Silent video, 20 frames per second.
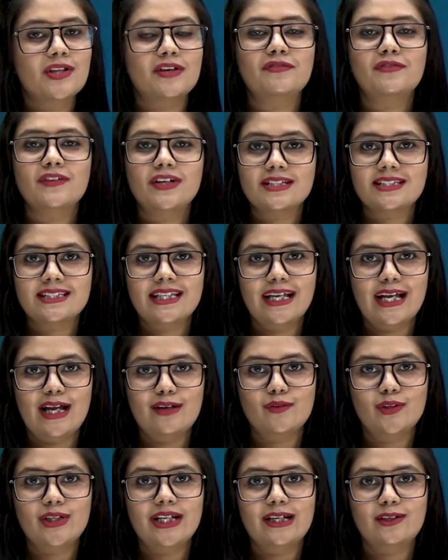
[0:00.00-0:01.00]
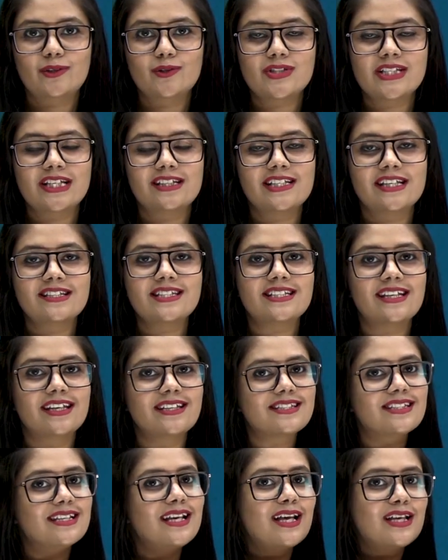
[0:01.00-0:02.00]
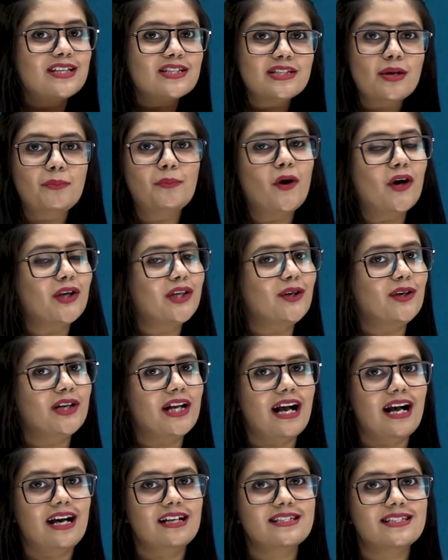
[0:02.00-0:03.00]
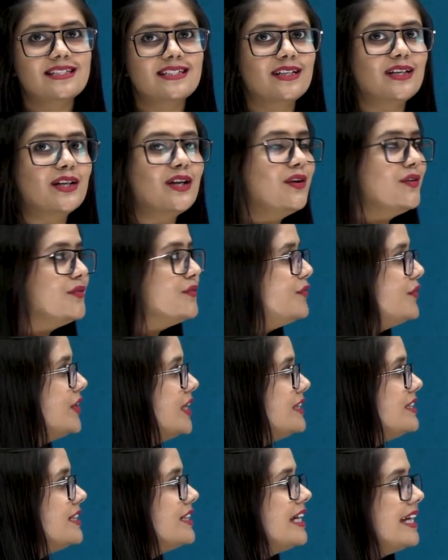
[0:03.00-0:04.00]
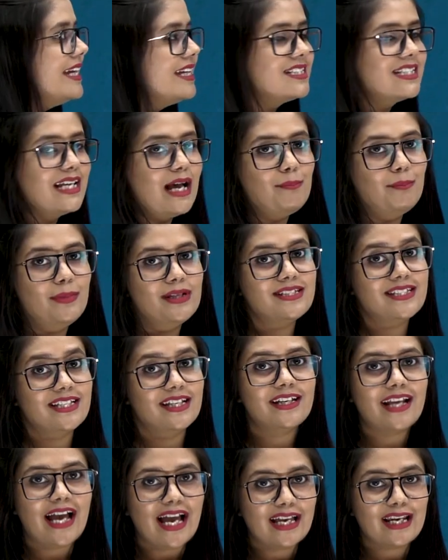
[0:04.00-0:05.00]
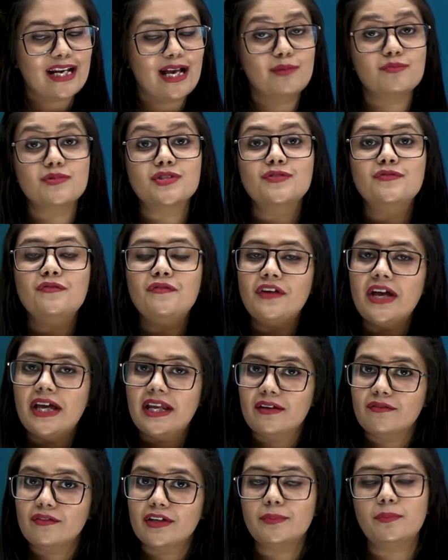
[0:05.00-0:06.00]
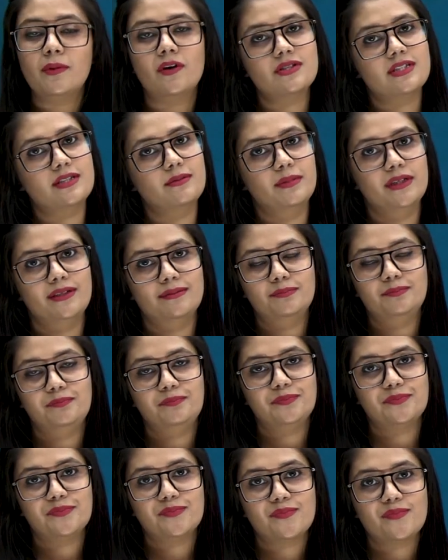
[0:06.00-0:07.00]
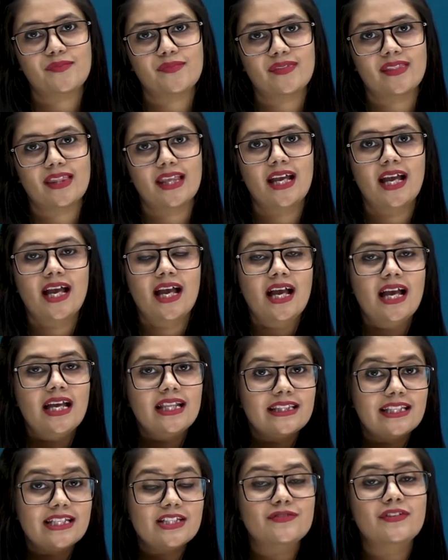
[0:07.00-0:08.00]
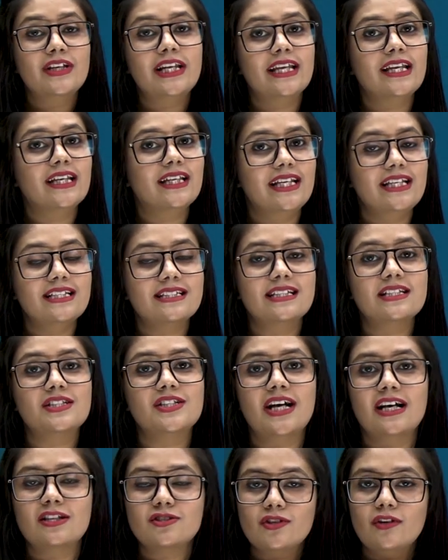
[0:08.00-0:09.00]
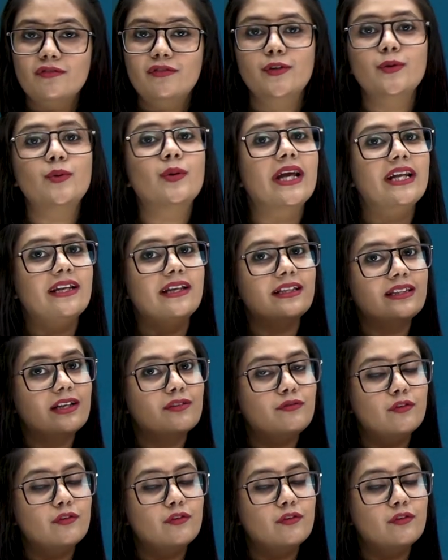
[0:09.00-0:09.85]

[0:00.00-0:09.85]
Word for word: the first thing I would like to suggest is support your answer with examples and diagrams wherever possible. This will increase the chance of you getting the